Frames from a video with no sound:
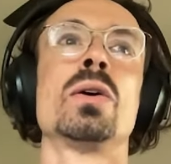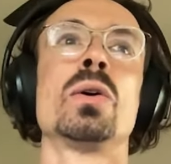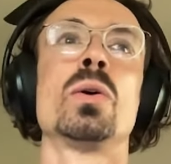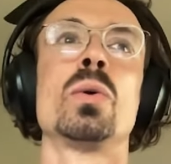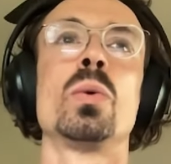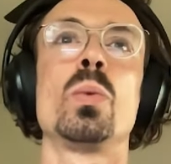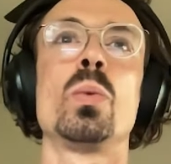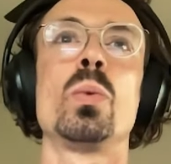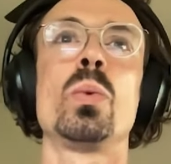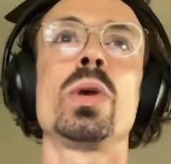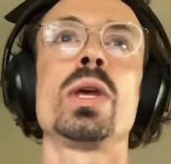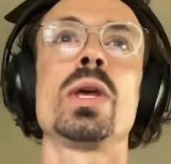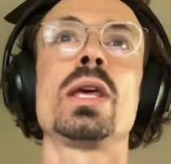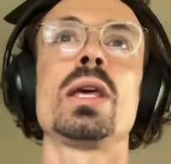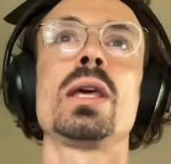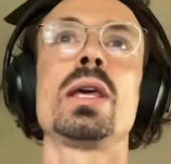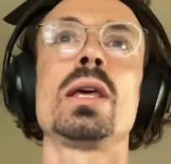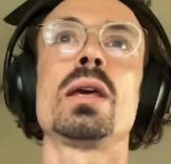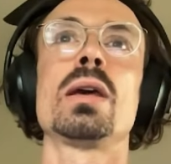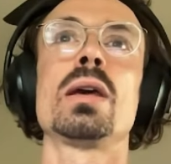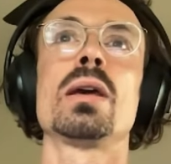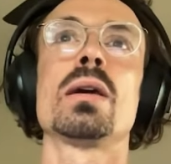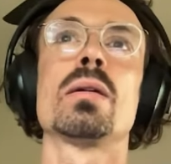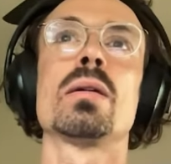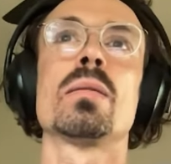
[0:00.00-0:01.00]

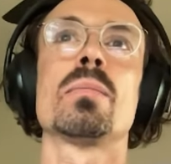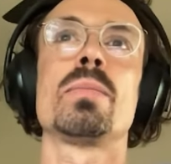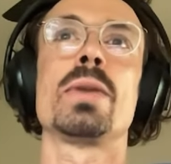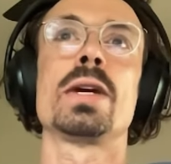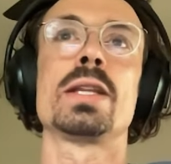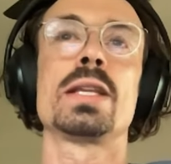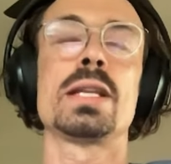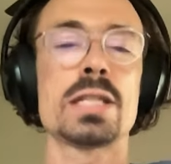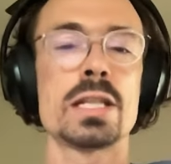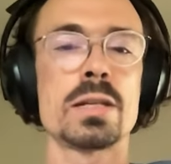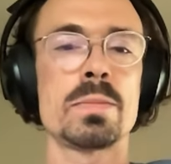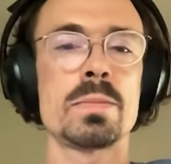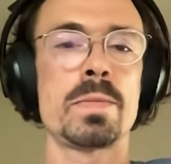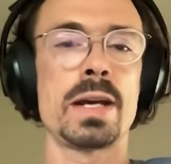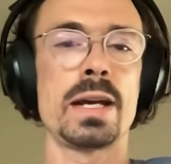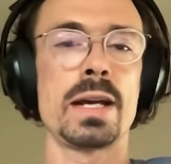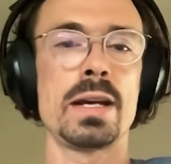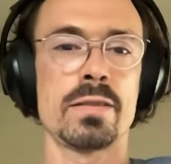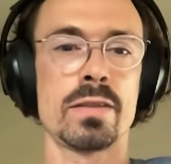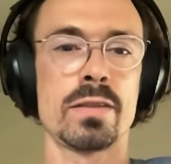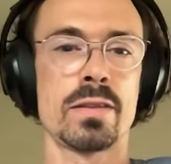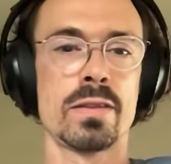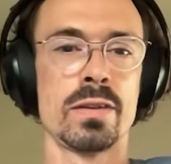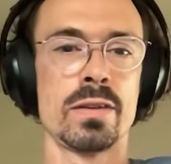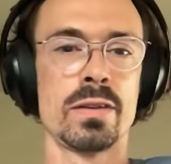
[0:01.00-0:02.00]
we
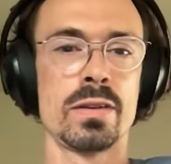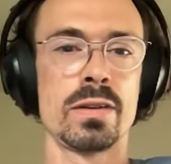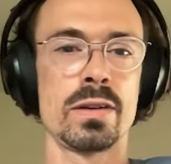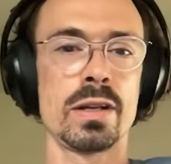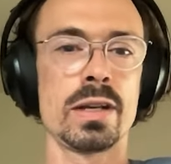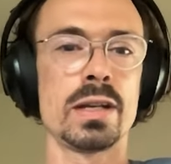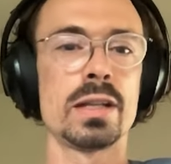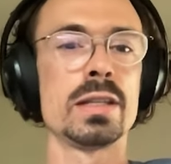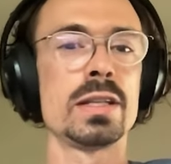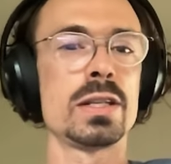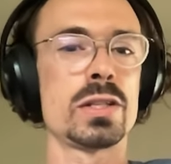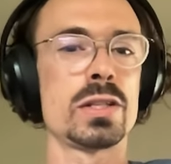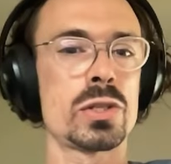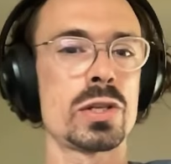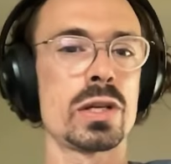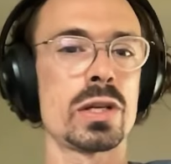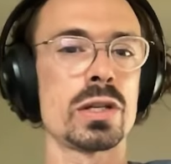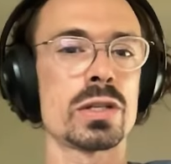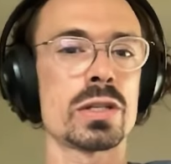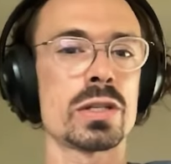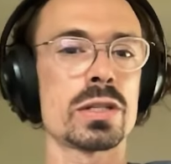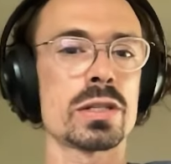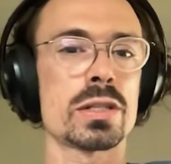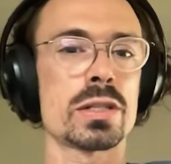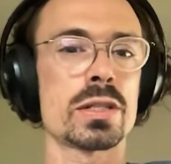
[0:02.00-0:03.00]
participate in these
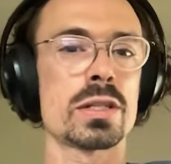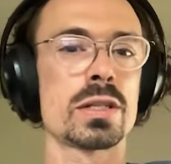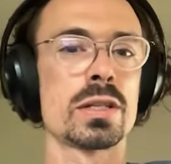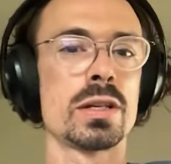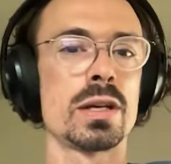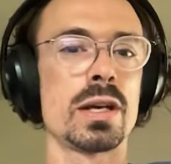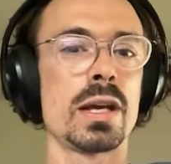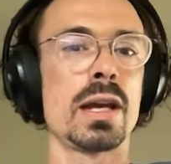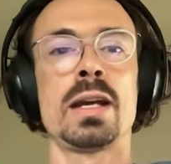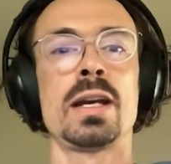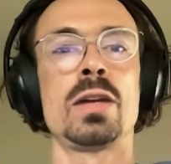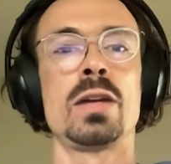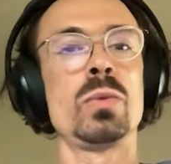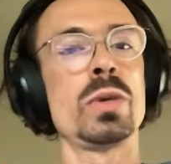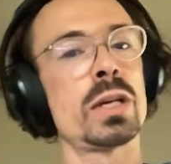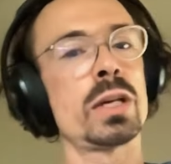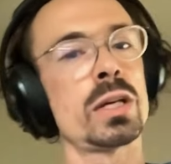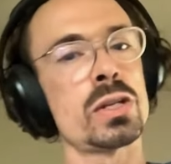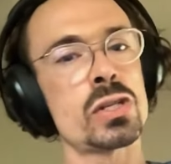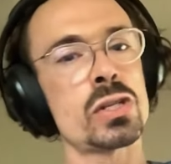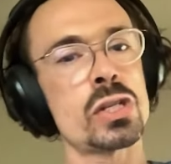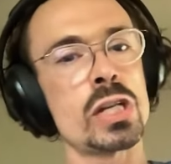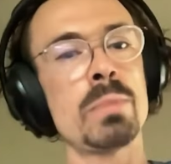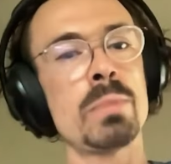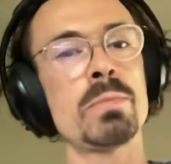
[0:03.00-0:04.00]
changes and we can
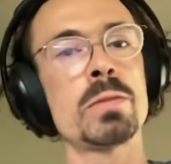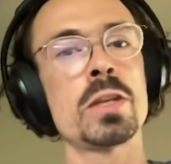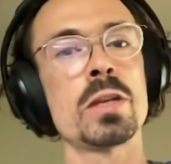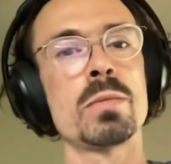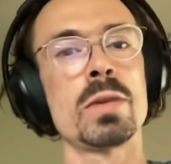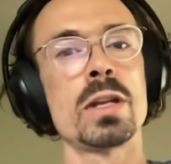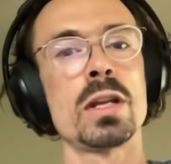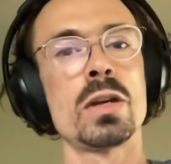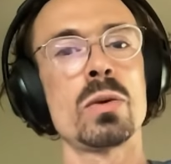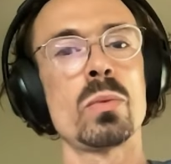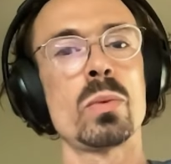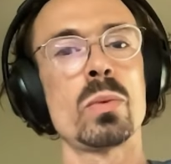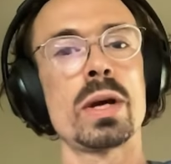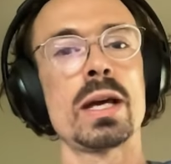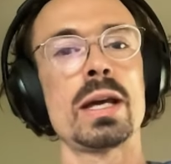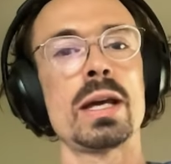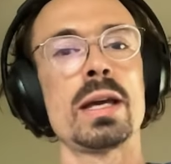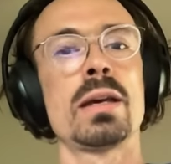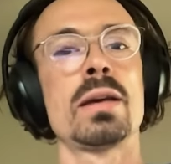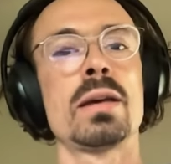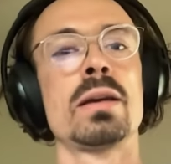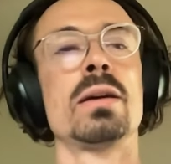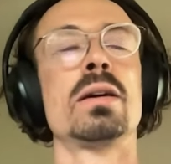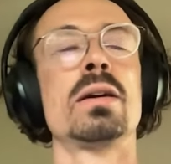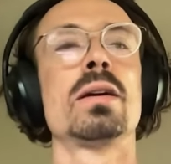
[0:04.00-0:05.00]
shape them in a
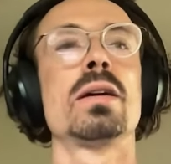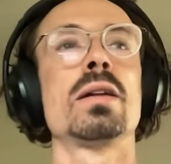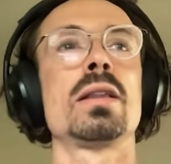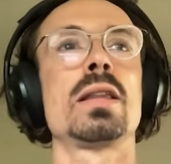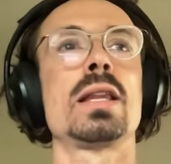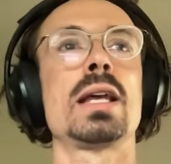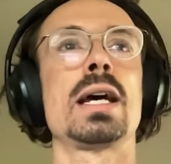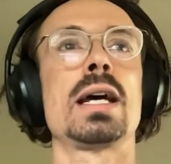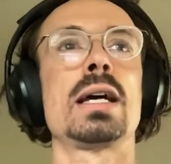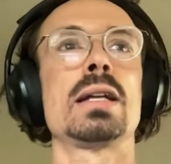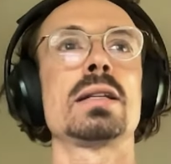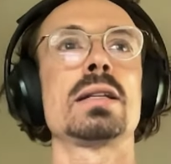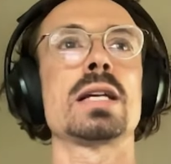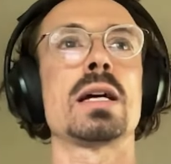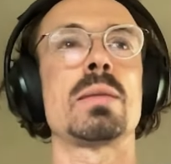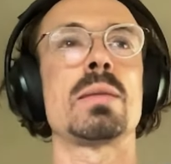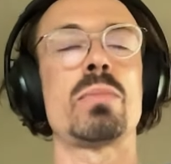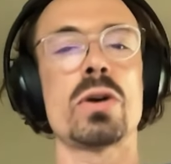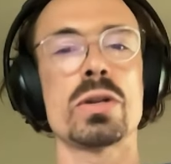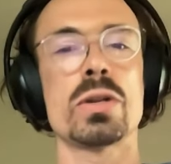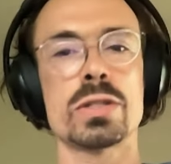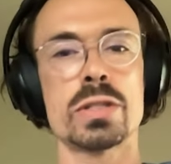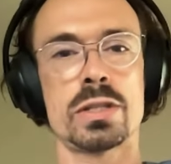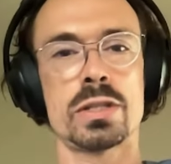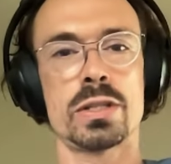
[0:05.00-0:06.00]
way that are
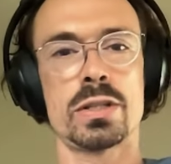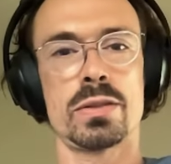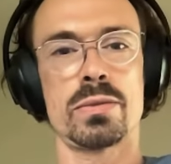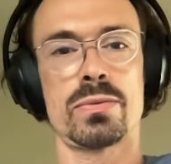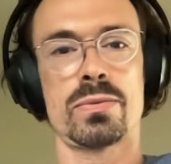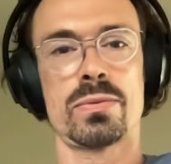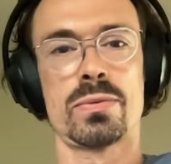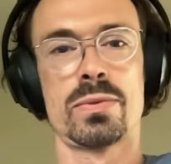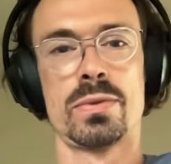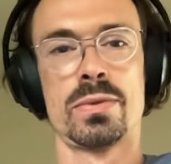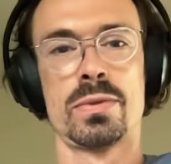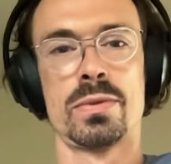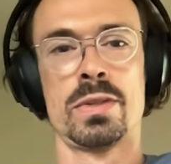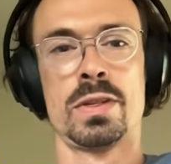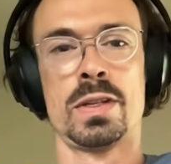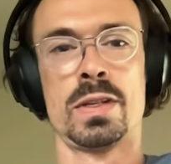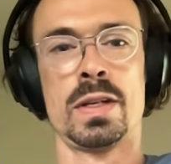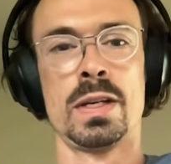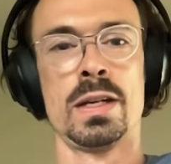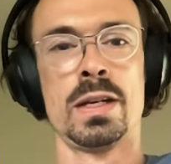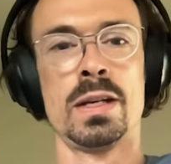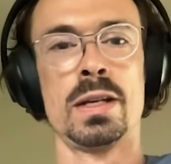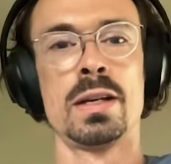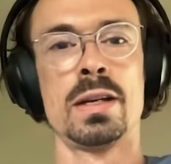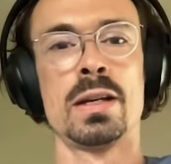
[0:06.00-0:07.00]
positive.
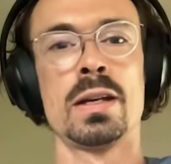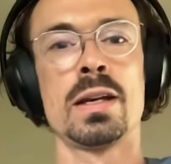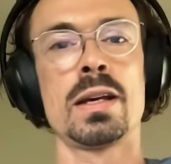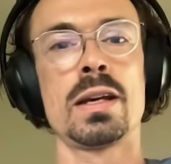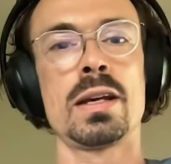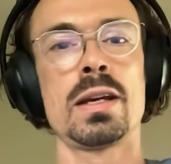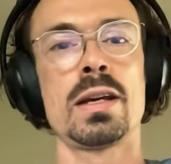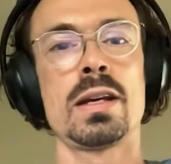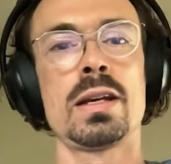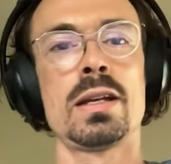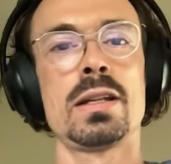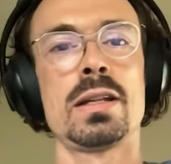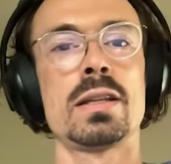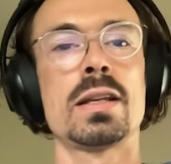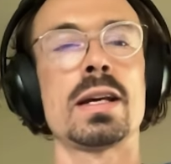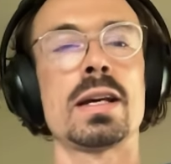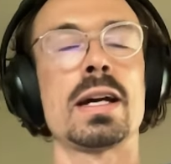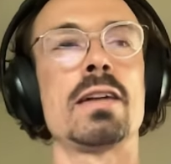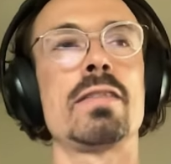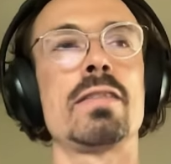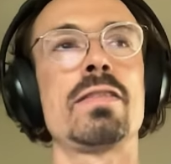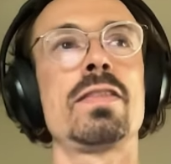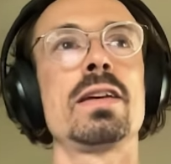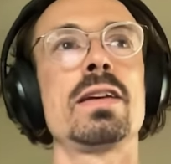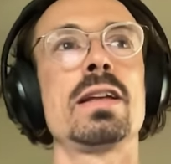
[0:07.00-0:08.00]
And I
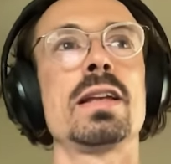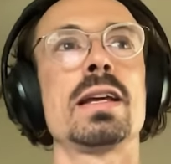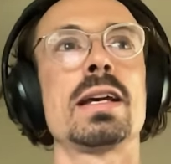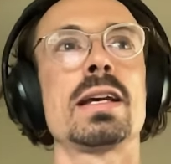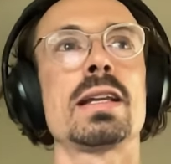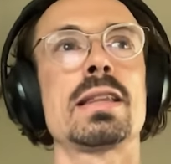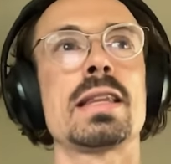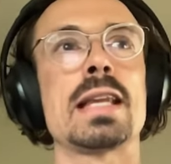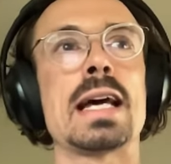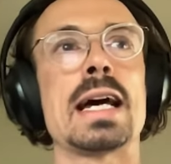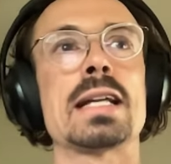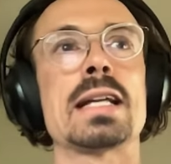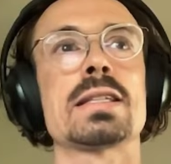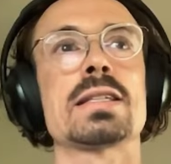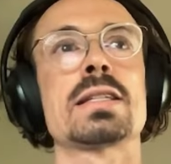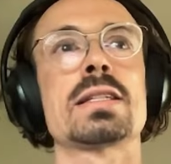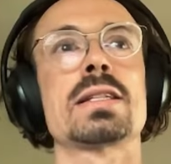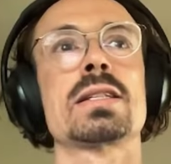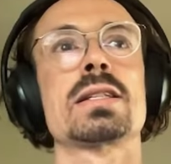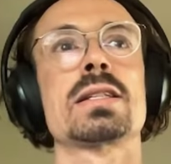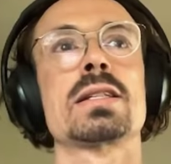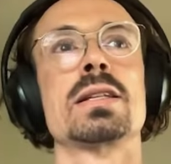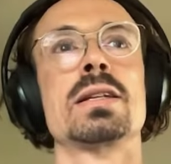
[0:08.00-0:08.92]
feel like that's